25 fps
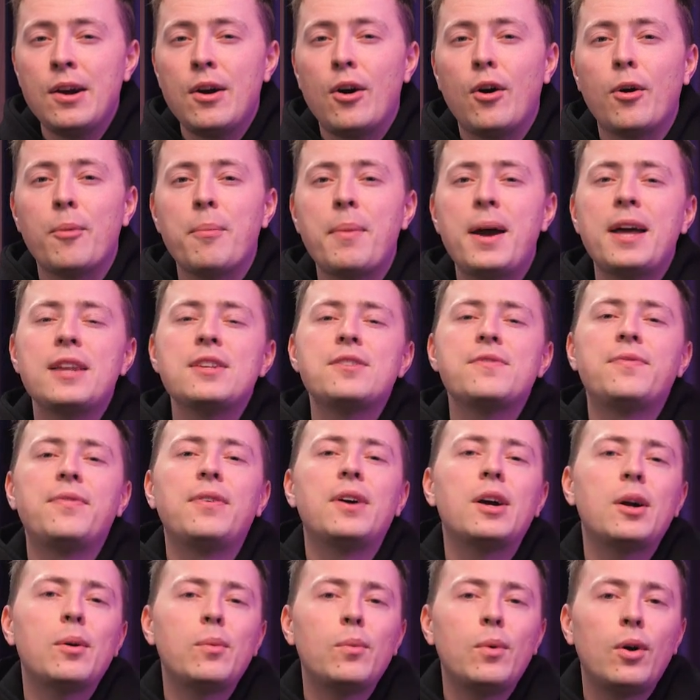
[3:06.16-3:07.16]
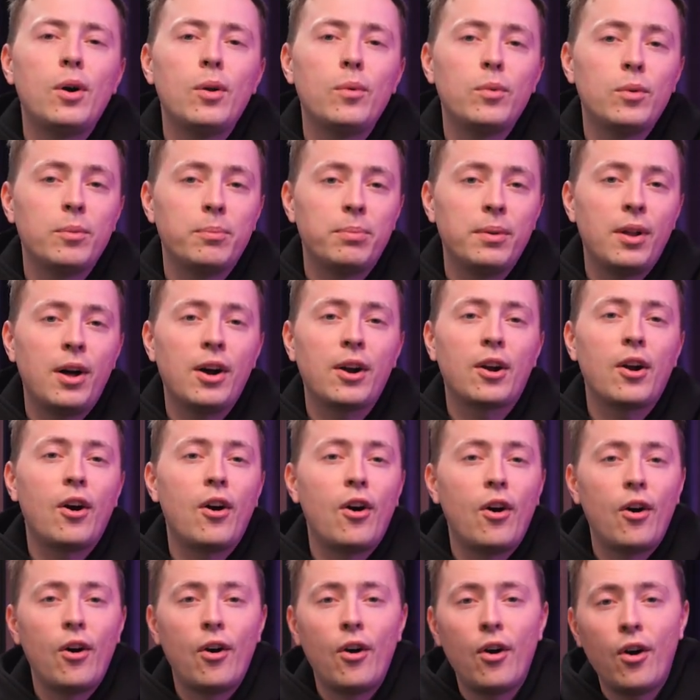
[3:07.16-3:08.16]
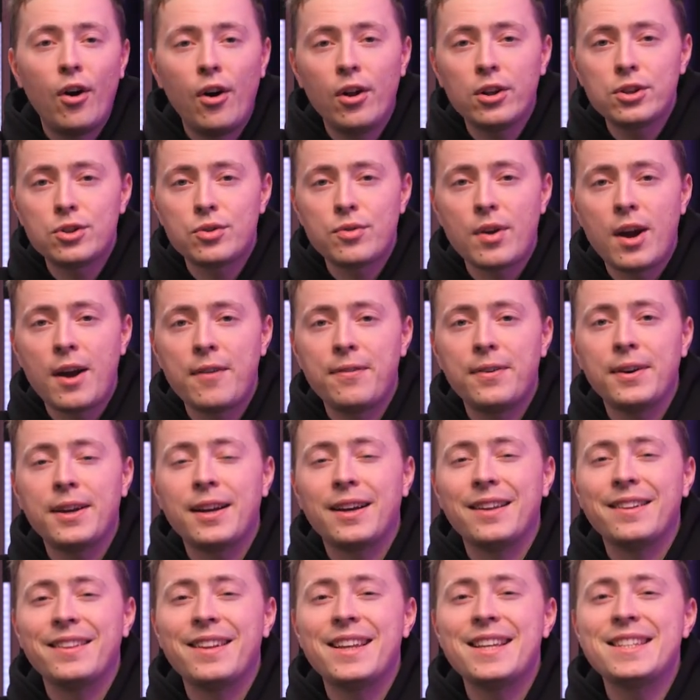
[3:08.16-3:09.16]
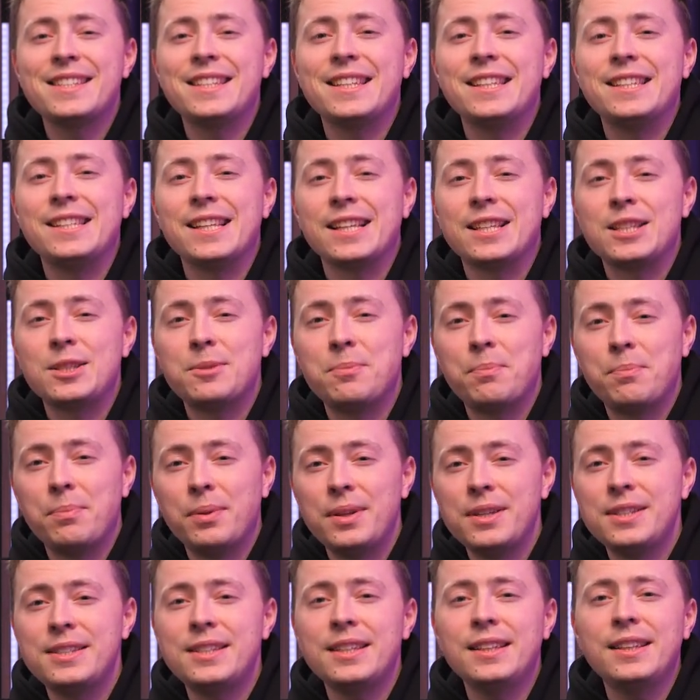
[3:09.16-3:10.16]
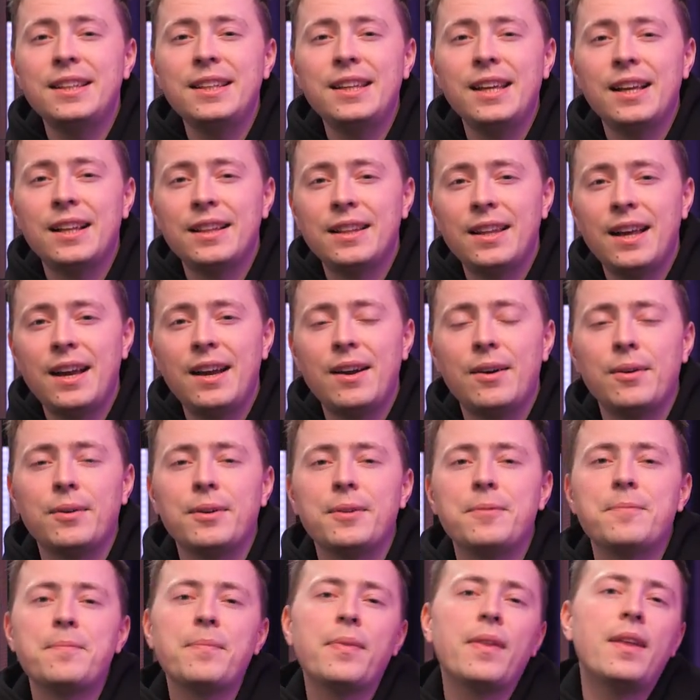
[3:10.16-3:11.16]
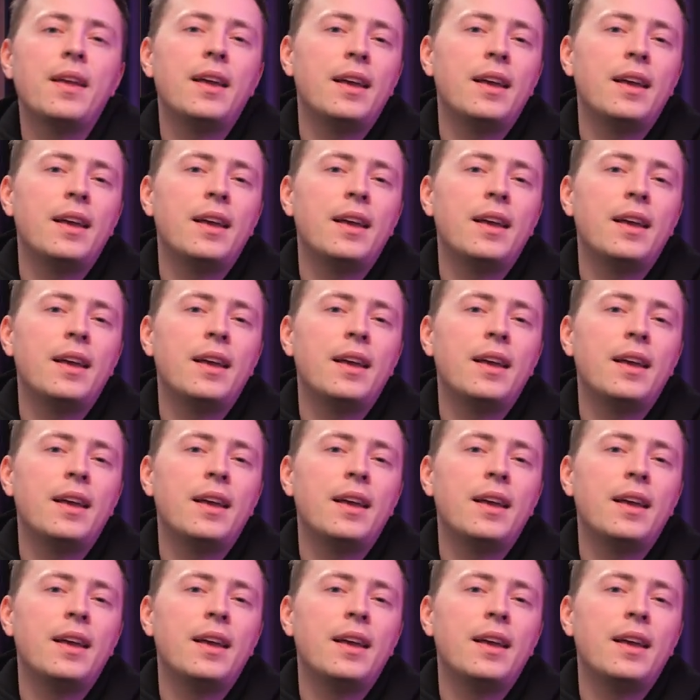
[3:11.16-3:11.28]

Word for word: Our managed firewall will block all traffic unless it's explicitly allowed.